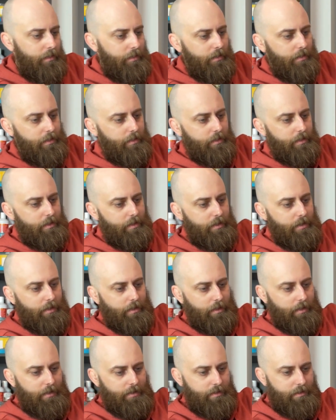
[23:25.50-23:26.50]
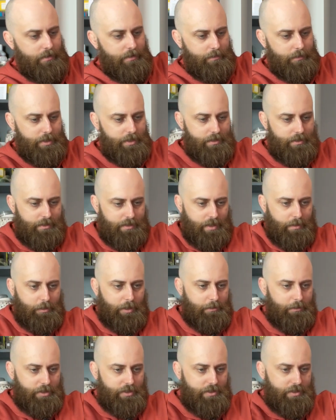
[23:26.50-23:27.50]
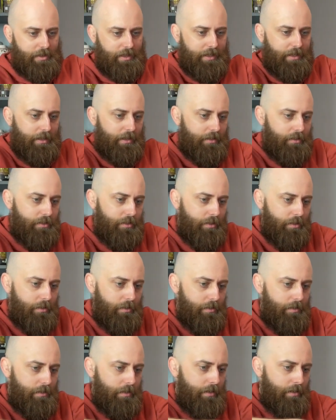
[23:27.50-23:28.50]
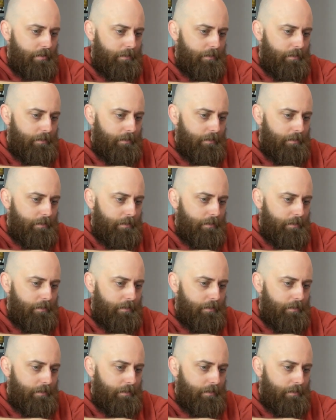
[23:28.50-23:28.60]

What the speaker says: Okay, might staple up the side here too.